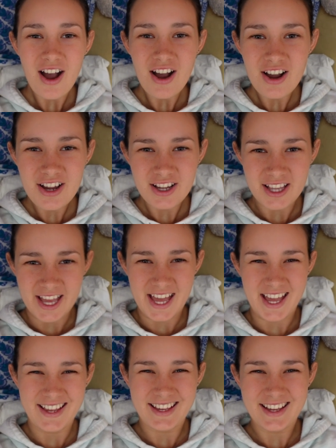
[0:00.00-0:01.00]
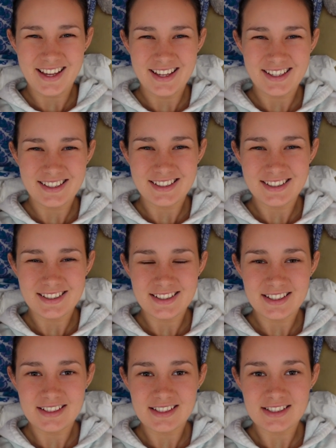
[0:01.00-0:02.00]
Okay,
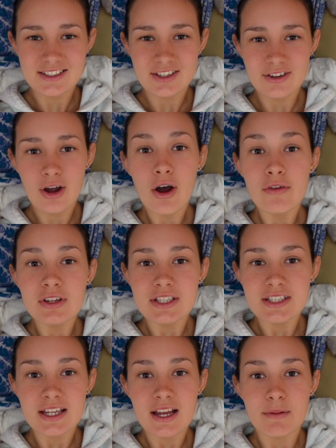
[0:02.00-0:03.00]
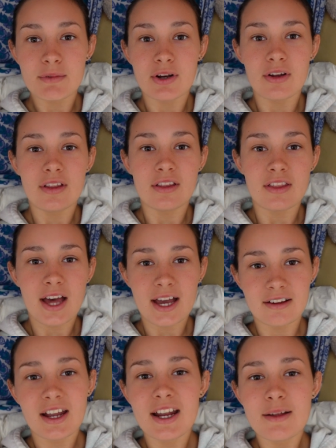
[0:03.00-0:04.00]
so obviously I'm not
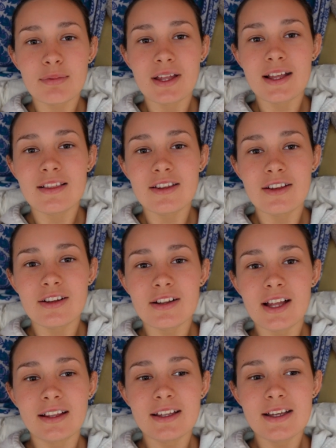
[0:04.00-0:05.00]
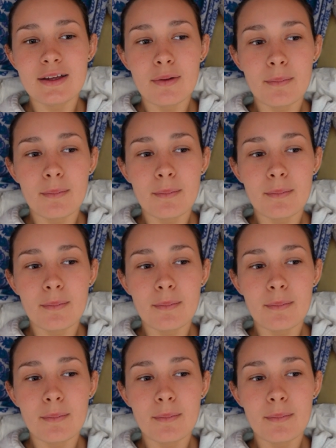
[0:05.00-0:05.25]
that great at playing the ukulele.